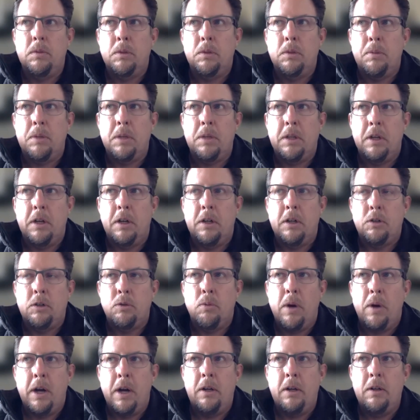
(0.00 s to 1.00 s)
be there as
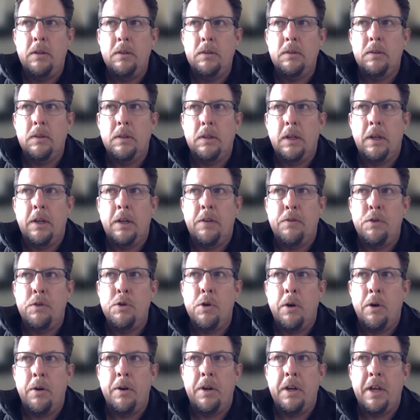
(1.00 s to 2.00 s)
well. If
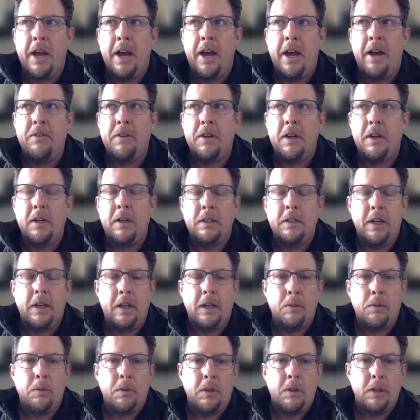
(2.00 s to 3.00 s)
you already have
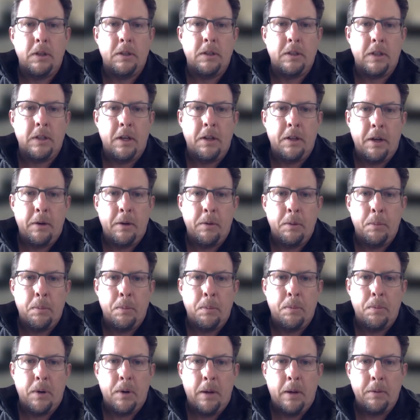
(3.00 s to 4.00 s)
contact with Excel, that would
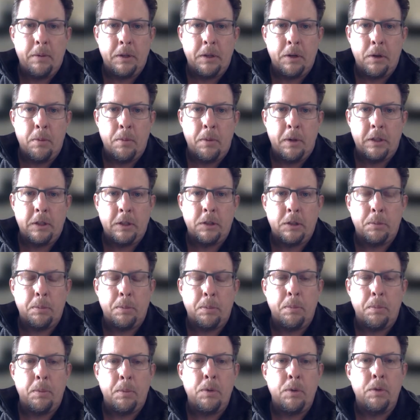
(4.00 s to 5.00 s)
probably go much
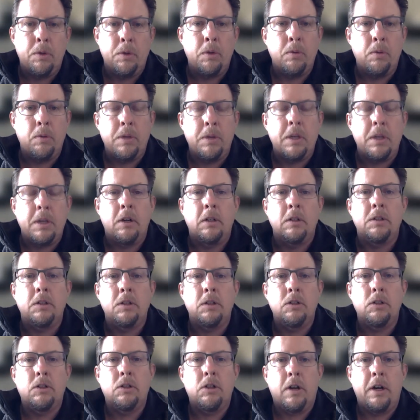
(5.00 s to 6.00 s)
smoother. We can
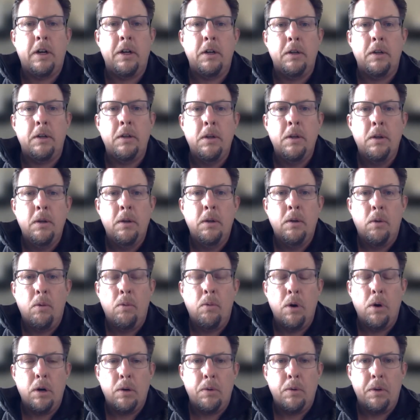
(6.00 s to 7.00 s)
also try to
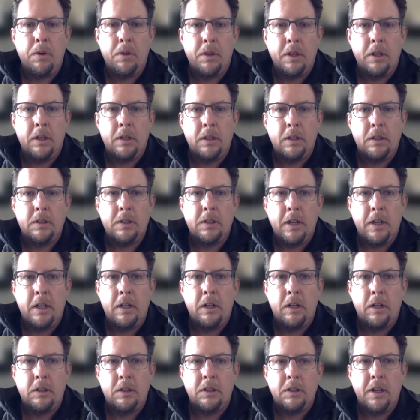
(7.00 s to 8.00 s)
work with Excel
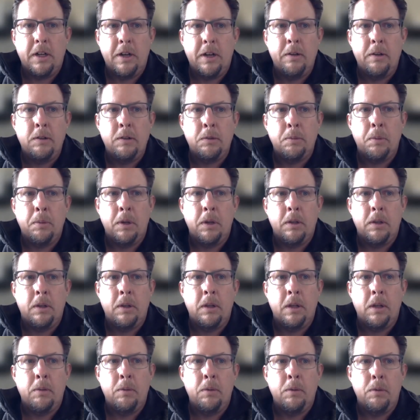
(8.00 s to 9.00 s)
ourselves, but
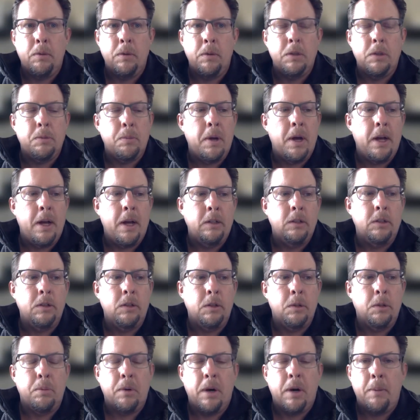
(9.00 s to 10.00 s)
they would respond to
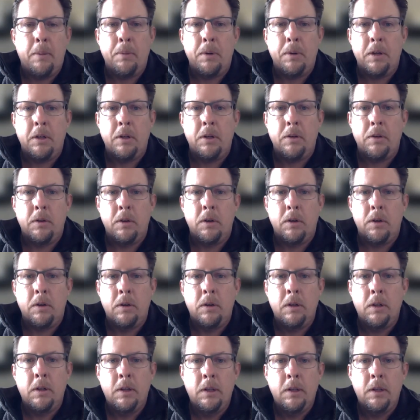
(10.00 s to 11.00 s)
the property owner
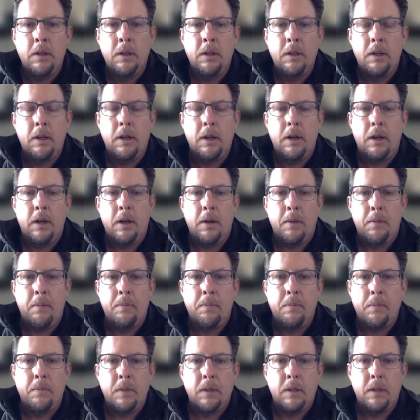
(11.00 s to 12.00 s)

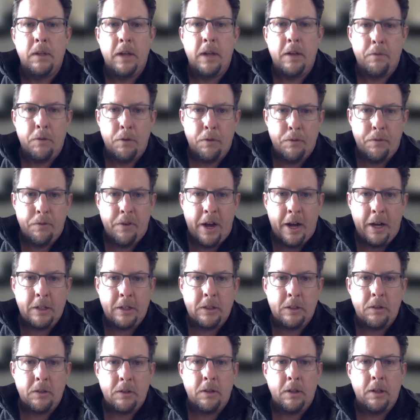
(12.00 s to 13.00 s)
level
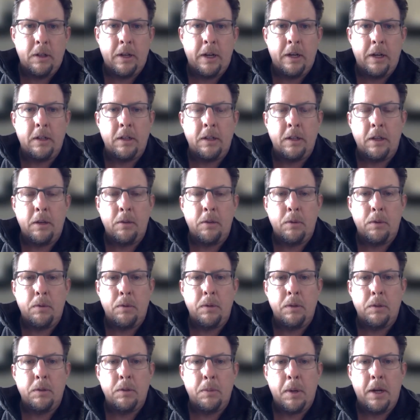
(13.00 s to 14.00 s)
faster than likely they would
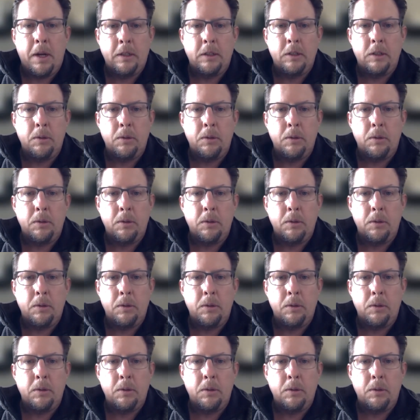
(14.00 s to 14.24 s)
respond